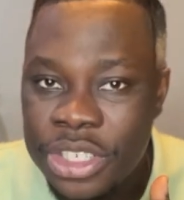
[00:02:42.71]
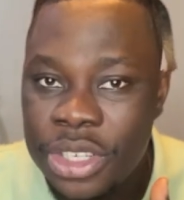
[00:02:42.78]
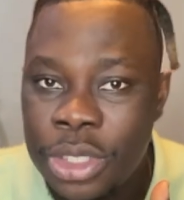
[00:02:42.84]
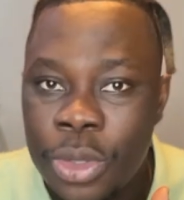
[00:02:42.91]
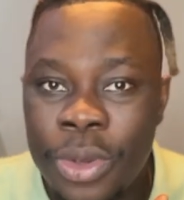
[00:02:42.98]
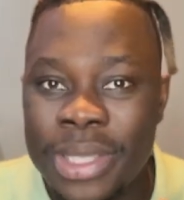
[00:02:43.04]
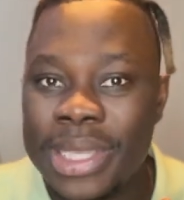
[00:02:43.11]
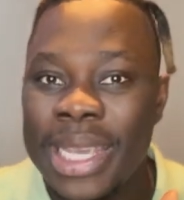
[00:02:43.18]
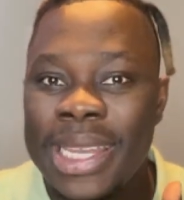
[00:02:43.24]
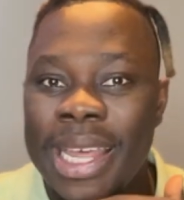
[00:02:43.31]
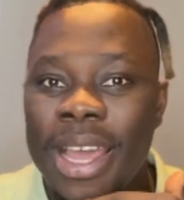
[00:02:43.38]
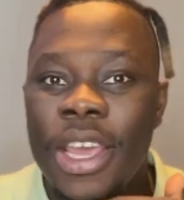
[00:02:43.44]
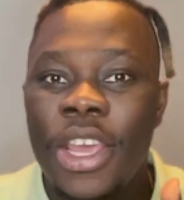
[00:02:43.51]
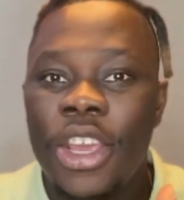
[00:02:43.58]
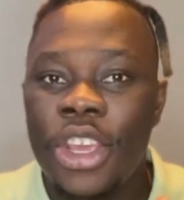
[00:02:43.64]
So it's either
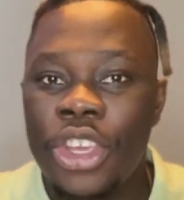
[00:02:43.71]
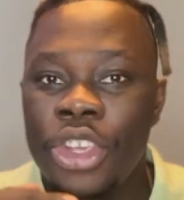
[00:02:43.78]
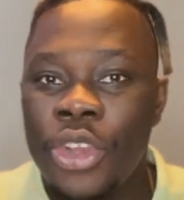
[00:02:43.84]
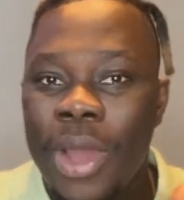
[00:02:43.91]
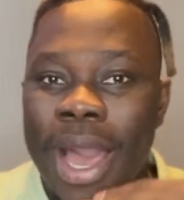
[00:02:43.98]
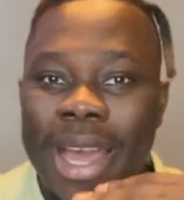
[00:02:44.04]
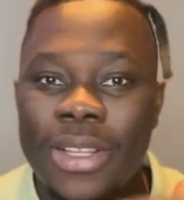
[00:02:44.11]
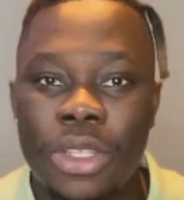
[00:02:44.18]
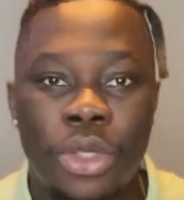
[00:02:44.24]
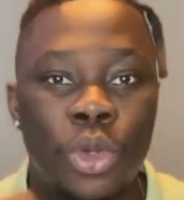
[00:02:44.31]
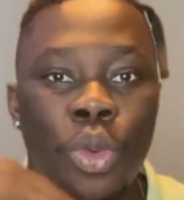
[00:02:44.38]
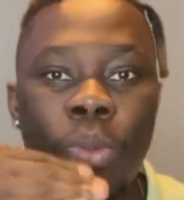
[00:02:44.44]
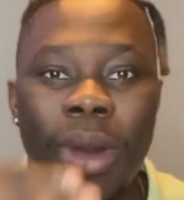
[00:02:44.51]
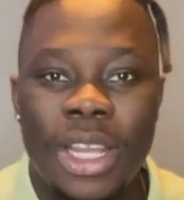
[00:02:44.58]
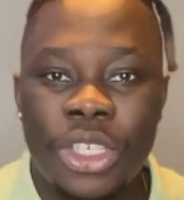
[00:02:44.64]
you had too
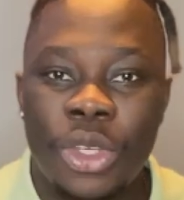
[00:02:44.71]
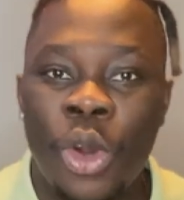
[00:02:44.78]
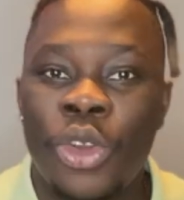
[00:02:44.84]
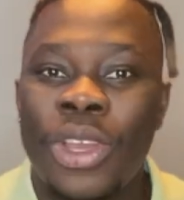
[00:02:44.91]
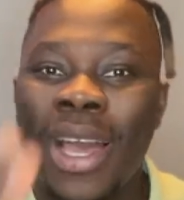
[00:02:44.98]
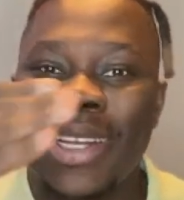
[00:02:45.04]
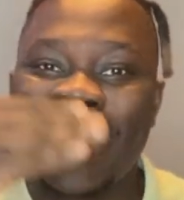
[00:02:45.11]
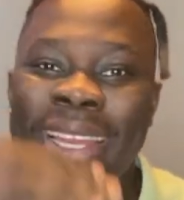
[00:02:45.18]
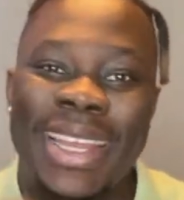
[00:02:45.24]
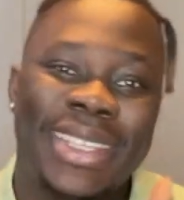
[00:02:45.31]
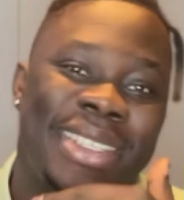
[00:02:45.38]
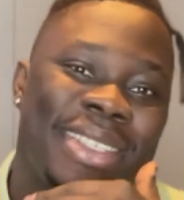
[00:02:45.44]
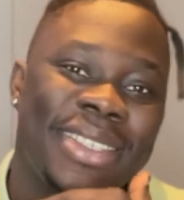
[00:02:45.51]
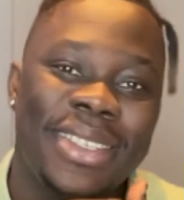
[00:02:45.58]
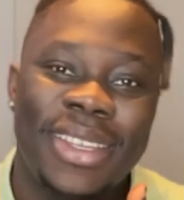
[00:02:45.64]
much or you had
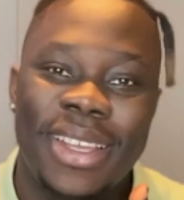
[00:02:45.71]
less.